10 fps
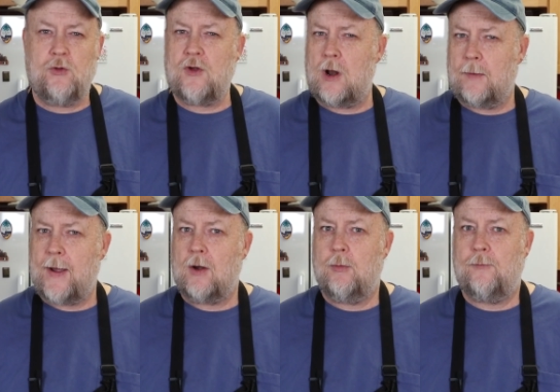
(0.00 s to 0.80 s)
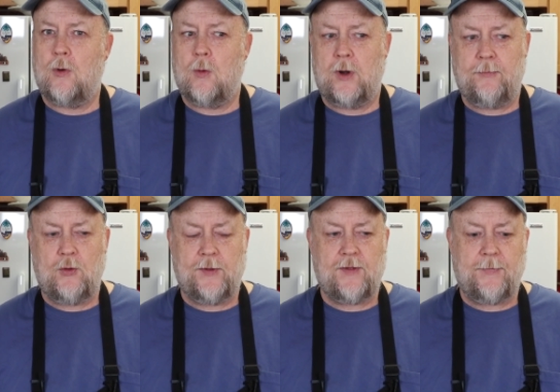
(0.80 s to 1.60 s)
I've used garlic powder before when I'm
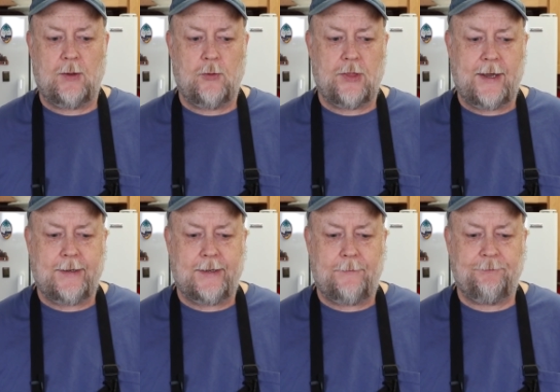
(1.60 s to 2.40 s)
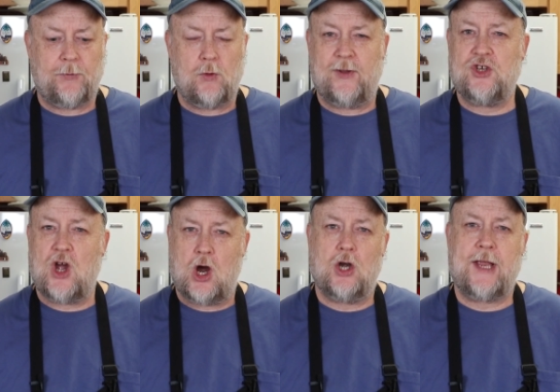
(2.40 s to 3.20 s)
doing something with like a sort of a
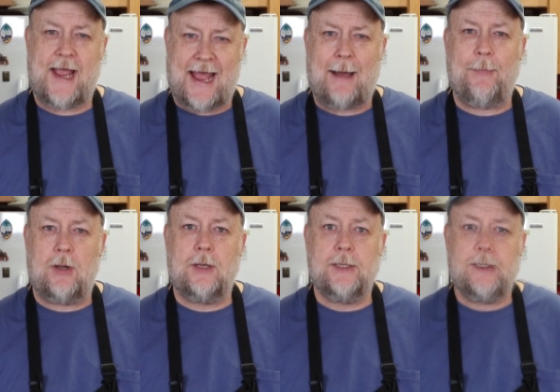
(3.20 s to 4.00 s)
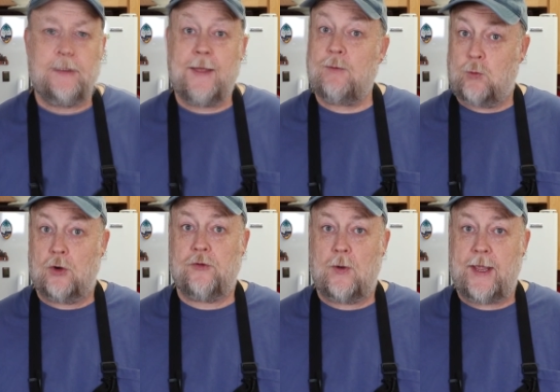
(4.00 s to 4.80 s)
tart apple, and that
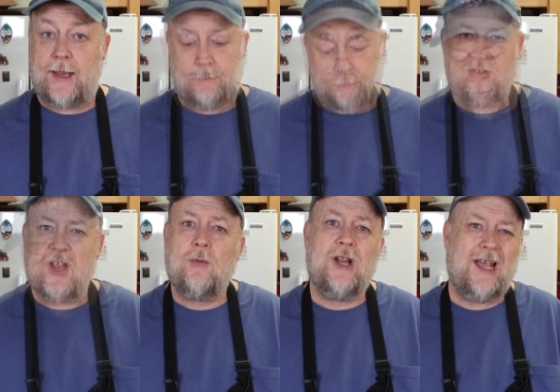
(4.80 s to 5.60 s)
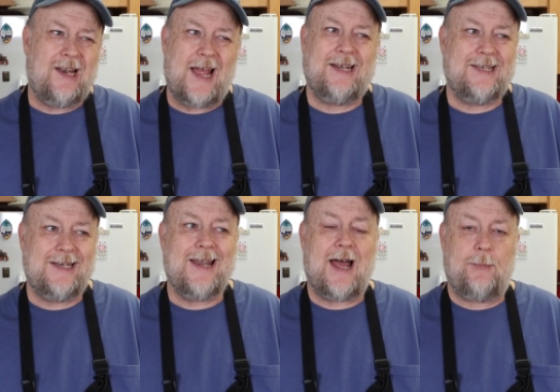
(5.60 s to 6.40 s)
works okay. But generally I like
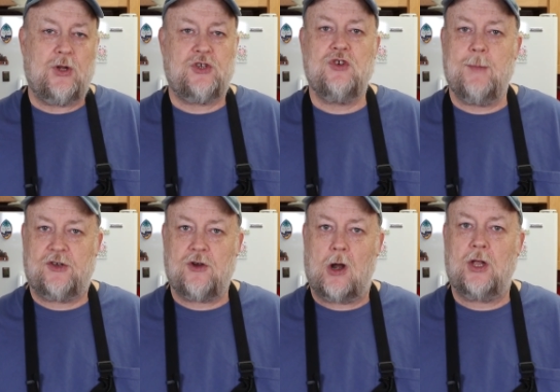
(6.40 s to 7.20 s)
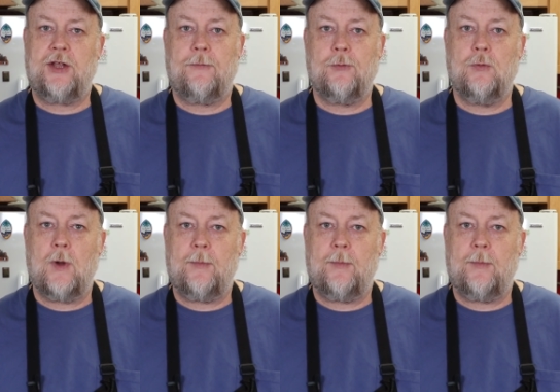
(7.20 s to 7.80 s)
to not put too much garlic in the fruit